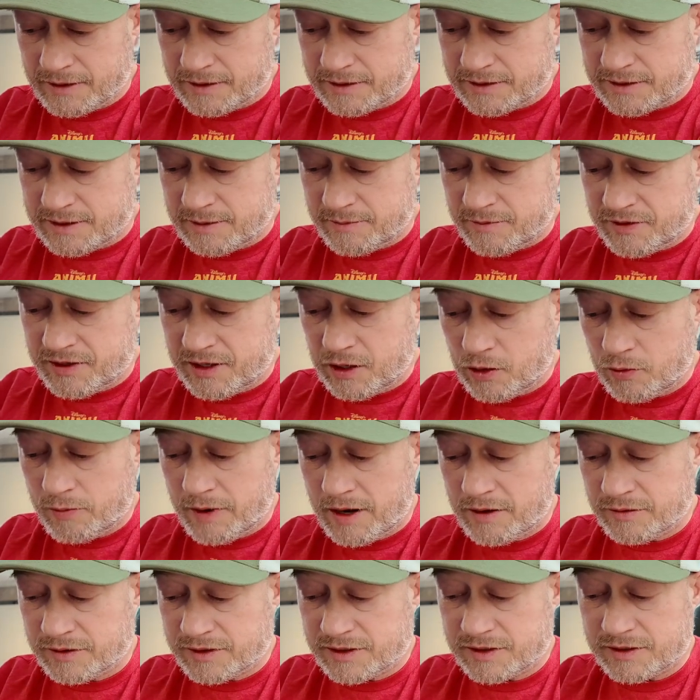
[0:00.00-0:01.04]
Timothy
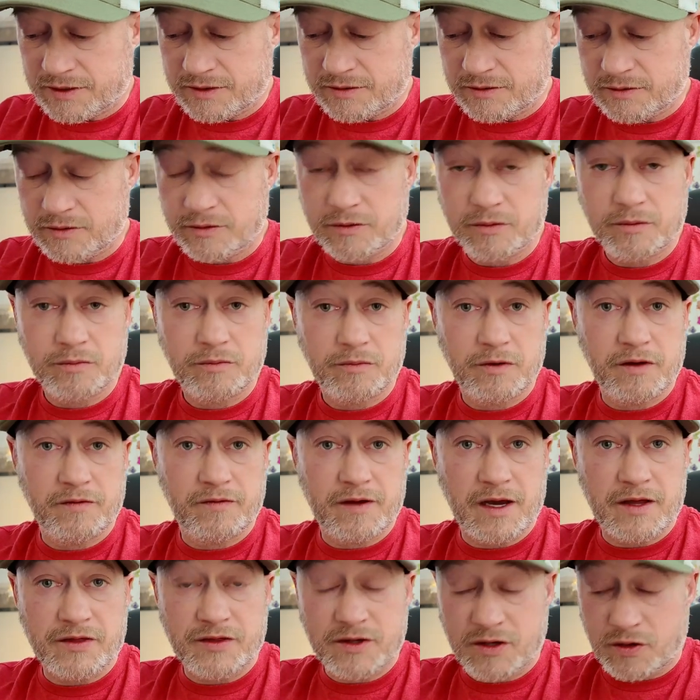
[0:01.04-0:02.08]
O'Mouse. We've
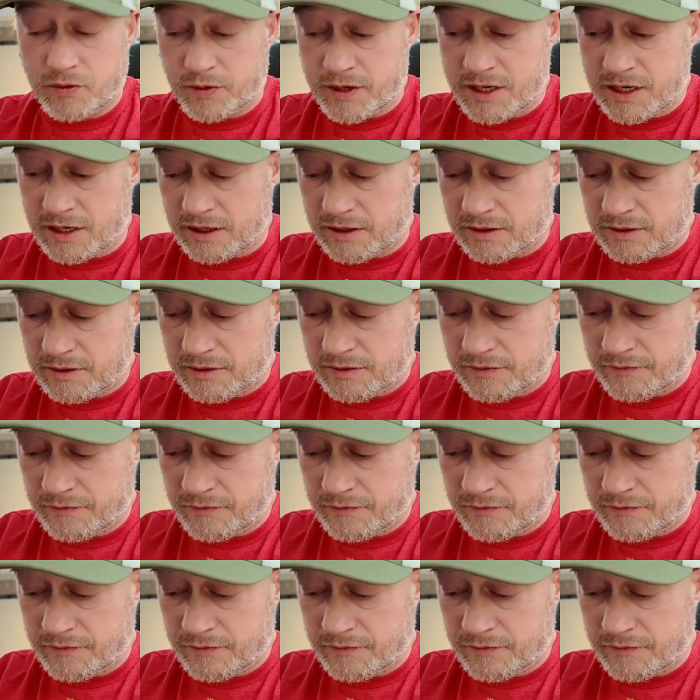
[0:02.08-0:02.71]
got the Queen.